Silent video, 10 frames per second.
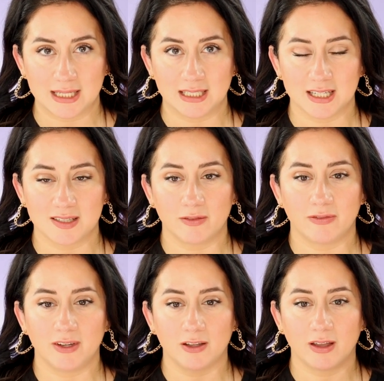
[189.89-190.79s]
It doesn't
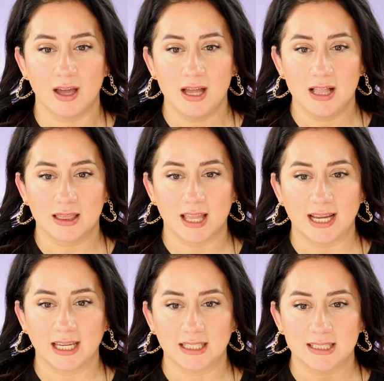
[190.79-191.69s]
feel
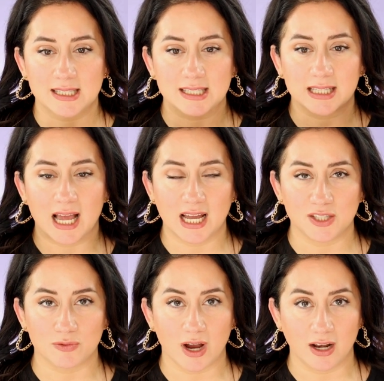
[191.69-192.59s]
like it
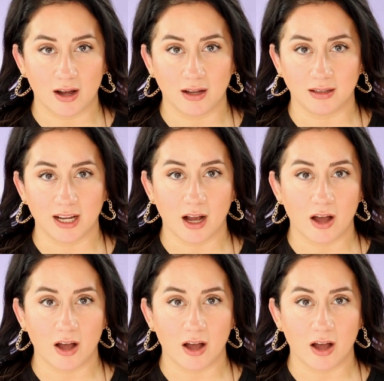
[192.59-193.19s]
slides right on like